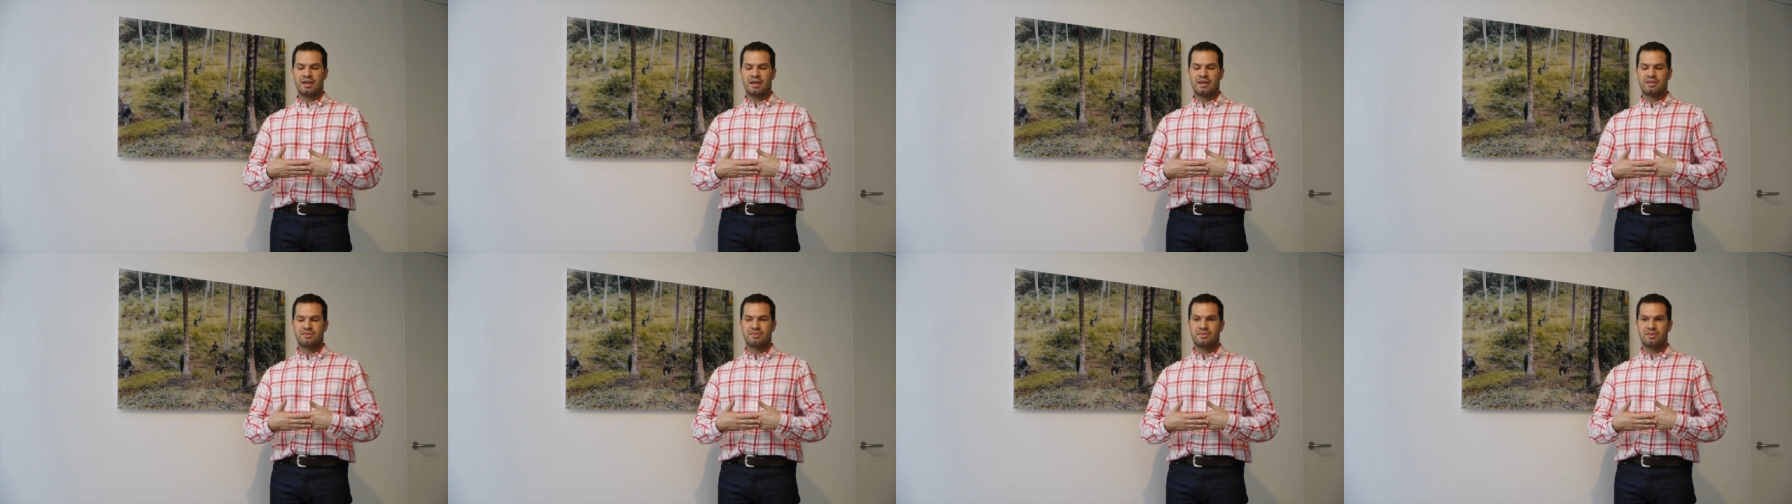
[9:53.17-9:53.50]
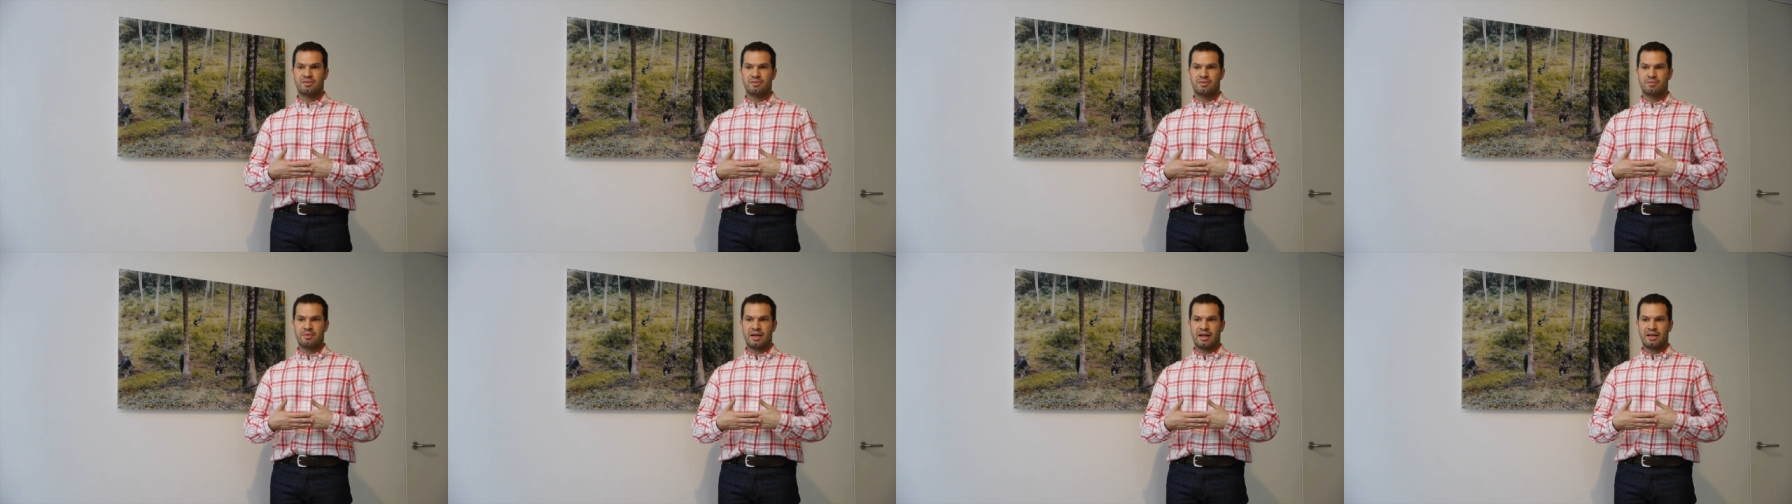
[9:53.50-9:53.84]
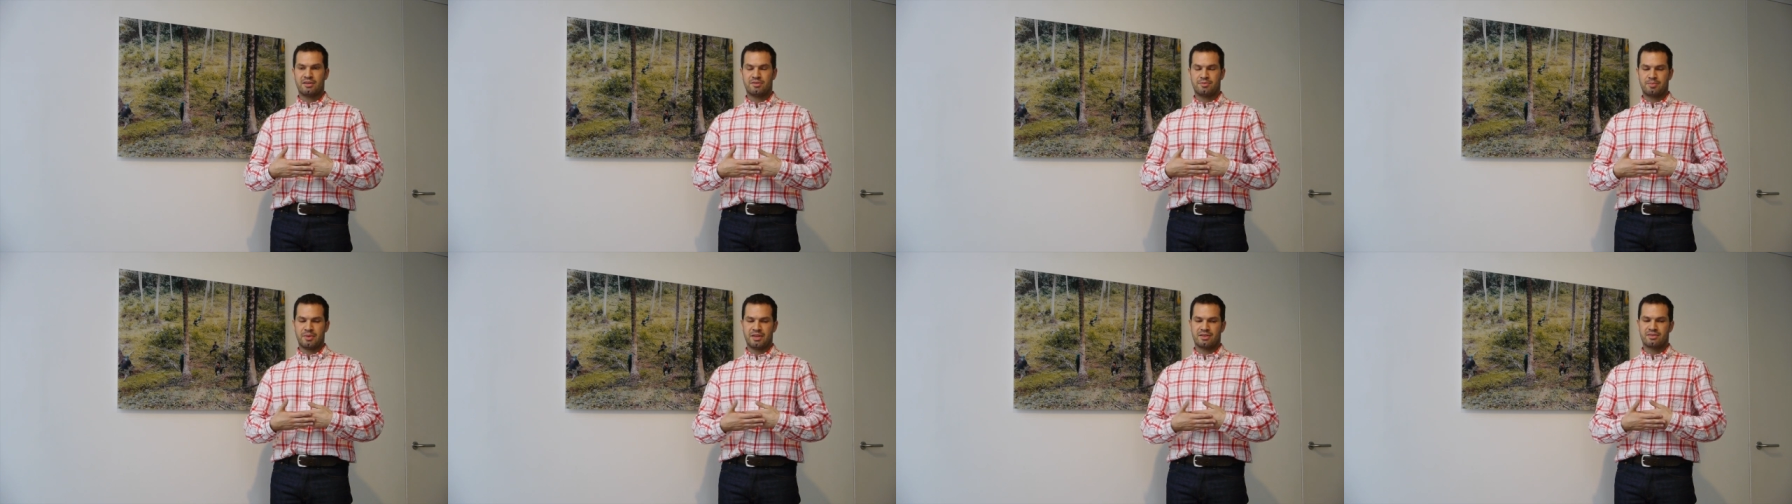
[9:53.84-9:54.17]
as
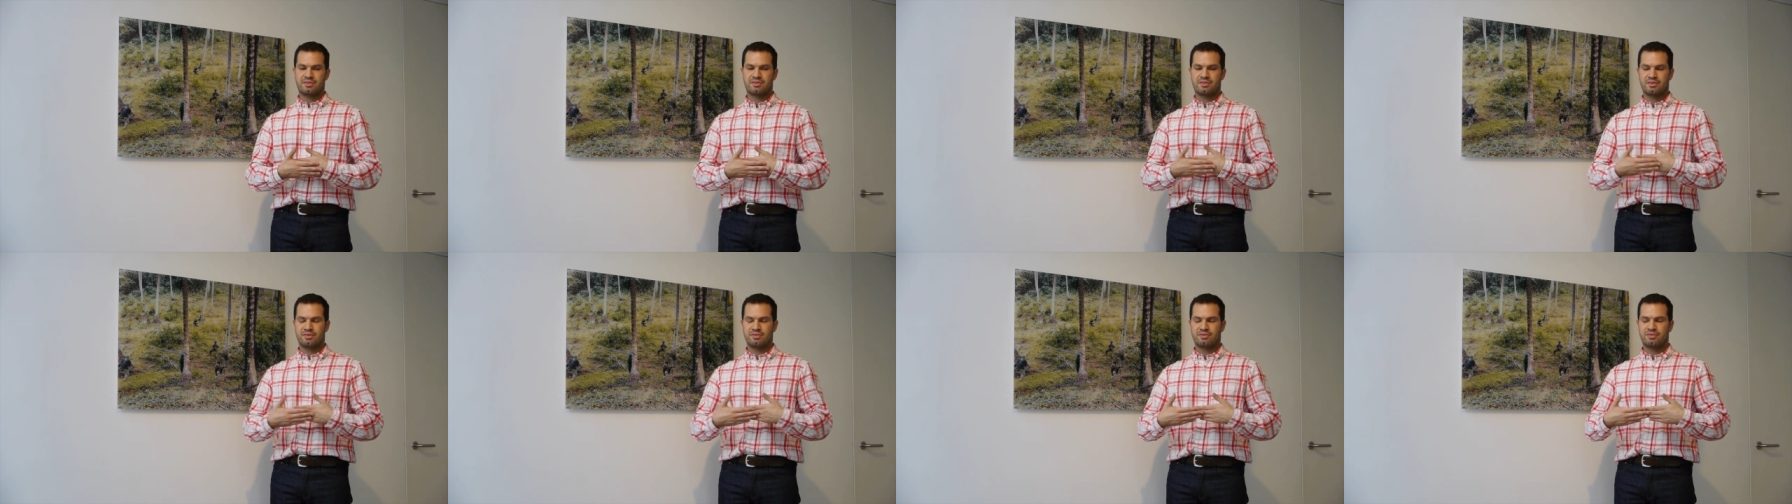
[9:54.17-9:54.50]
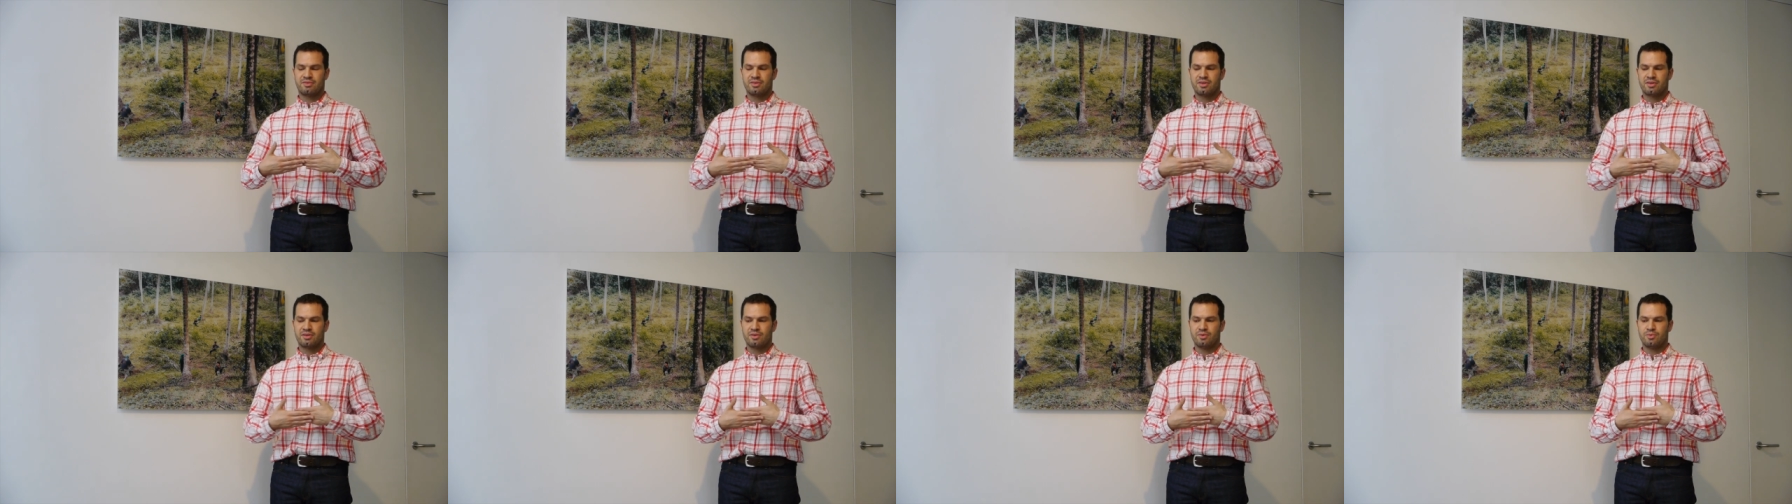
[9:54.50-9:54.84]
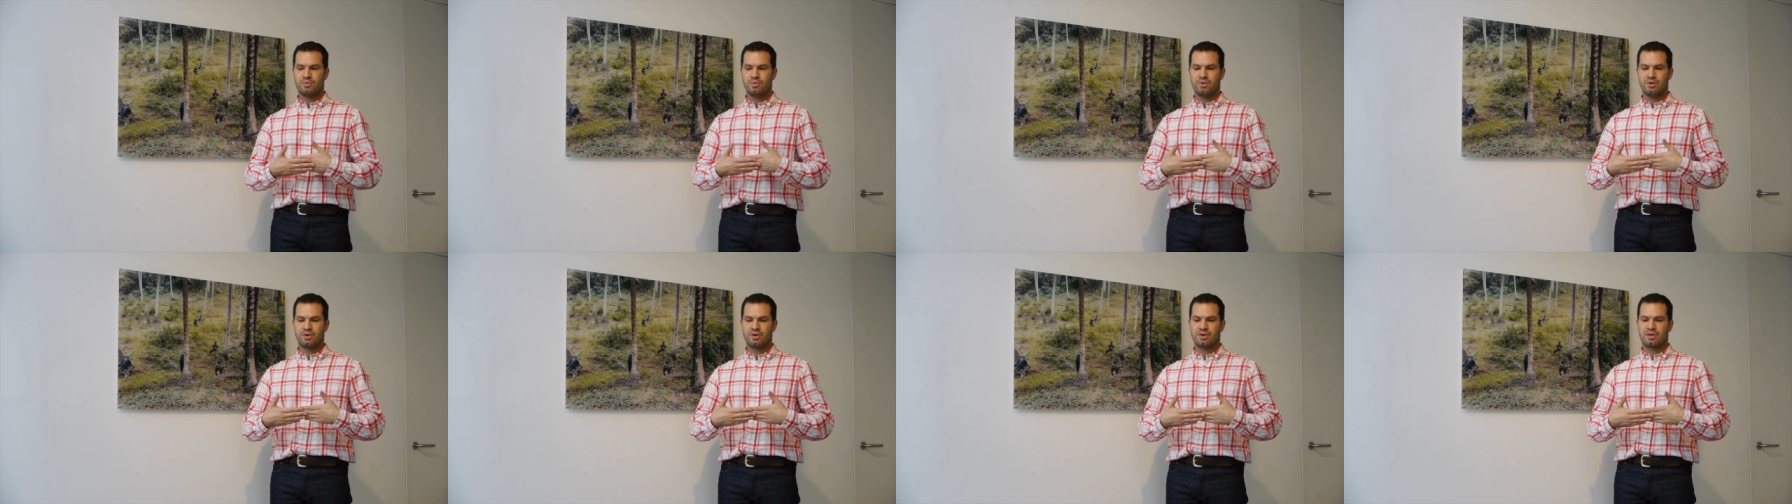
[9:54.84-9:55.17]
aspects of the
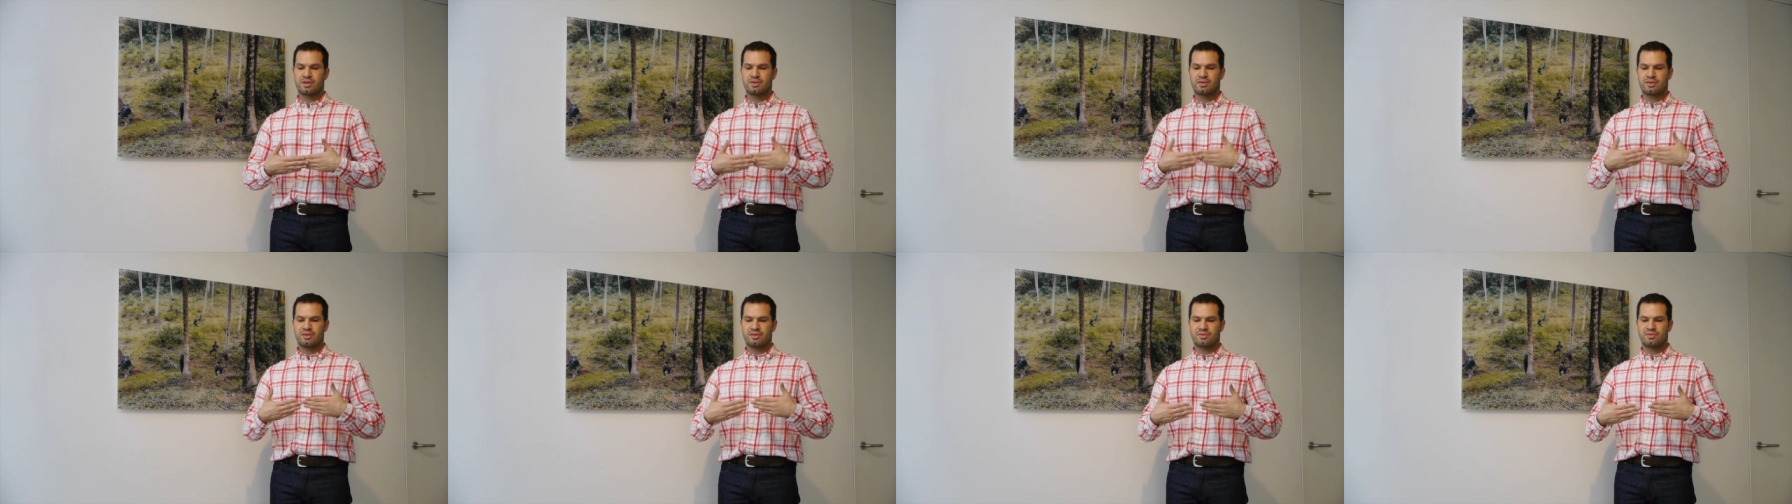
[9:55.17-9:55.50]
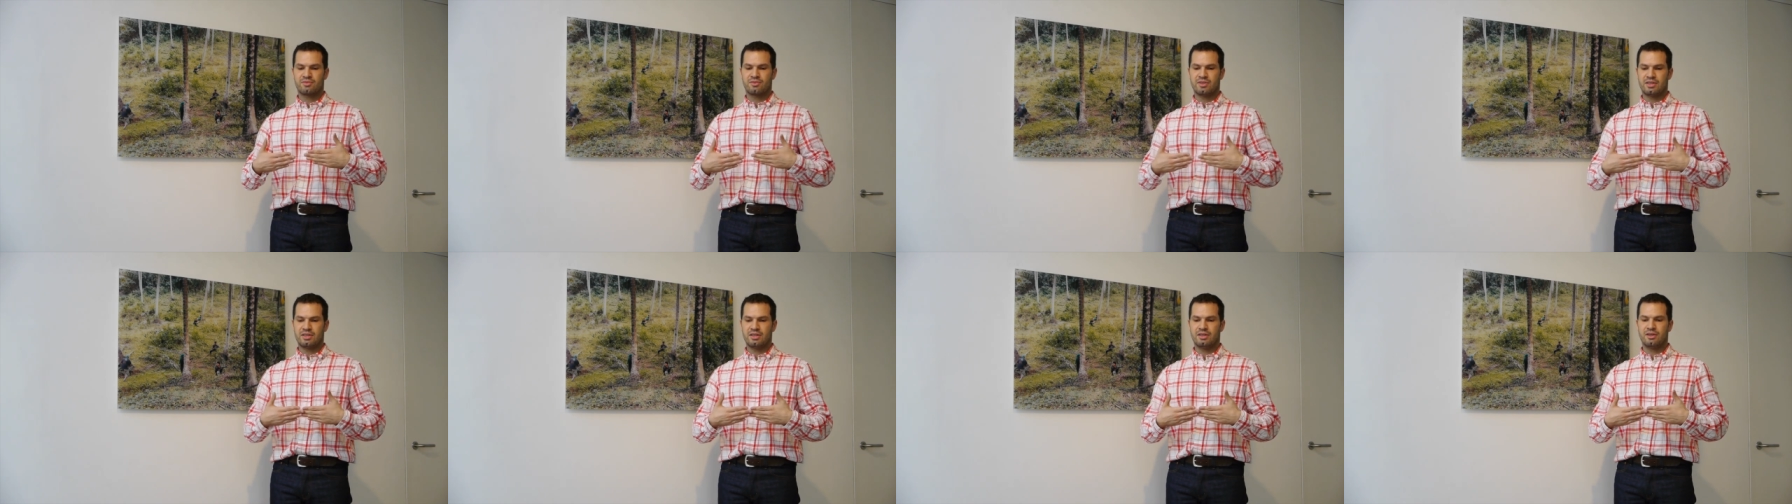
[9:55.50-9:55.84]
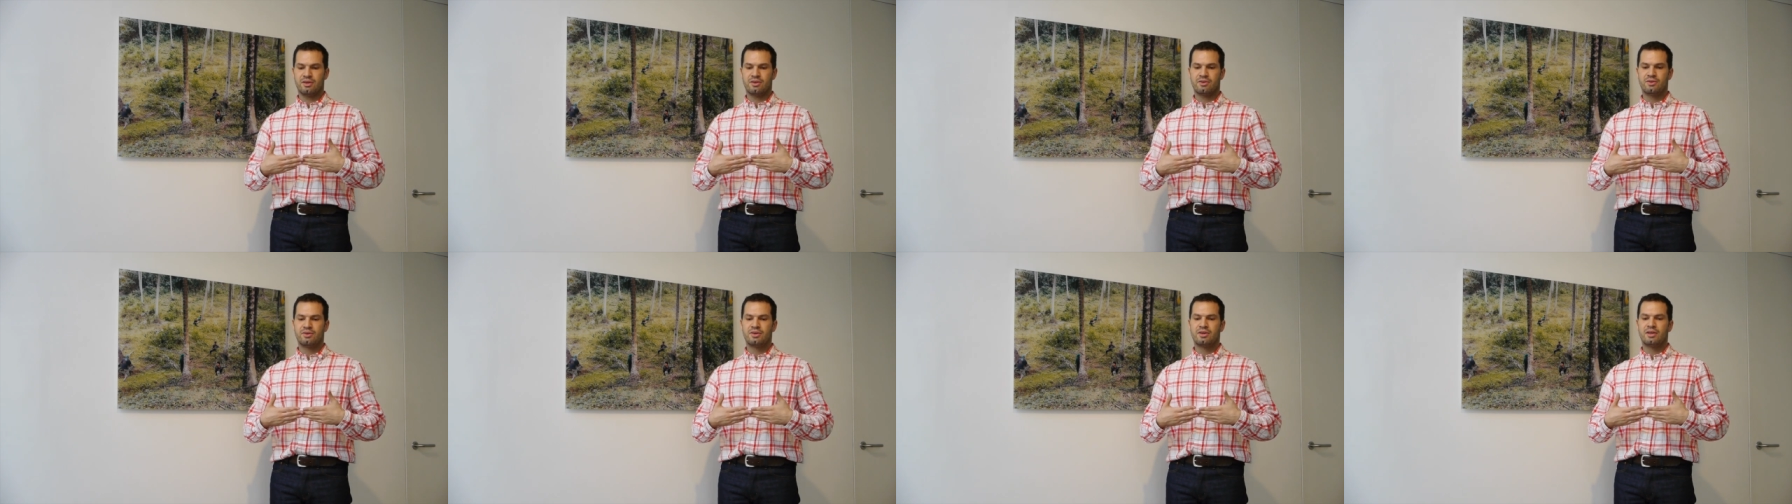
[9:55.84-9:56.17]
work, this
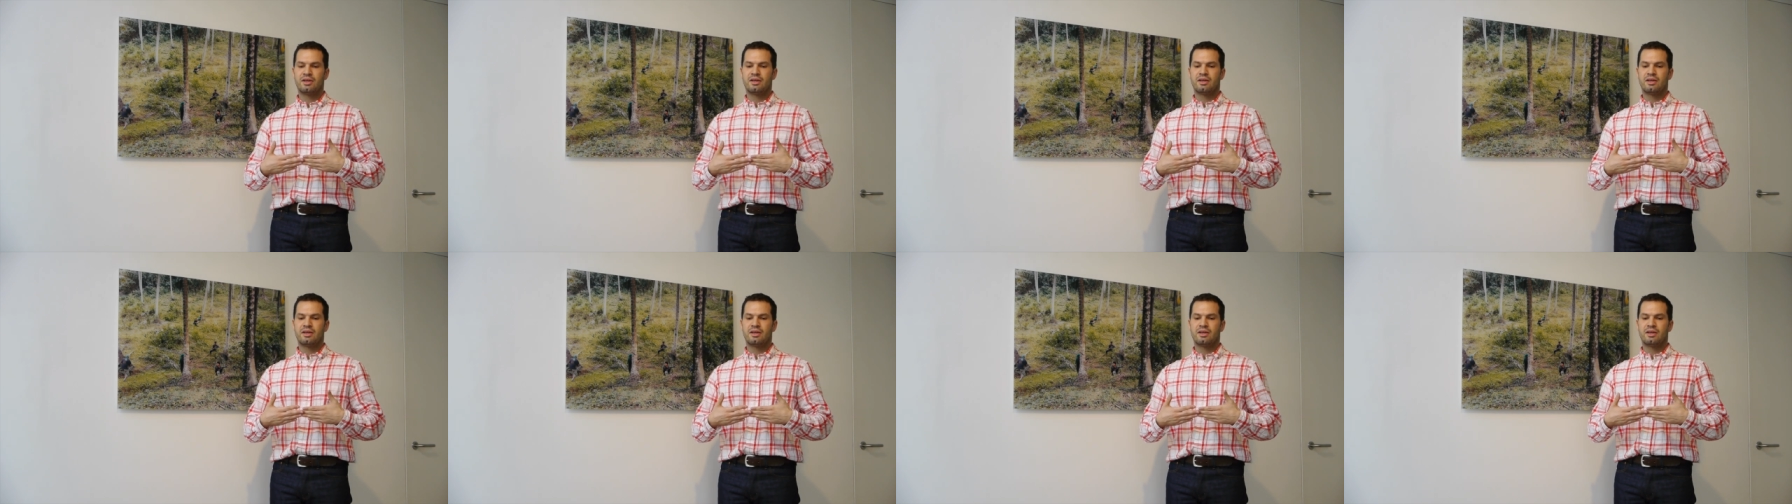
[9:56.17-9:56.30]
video.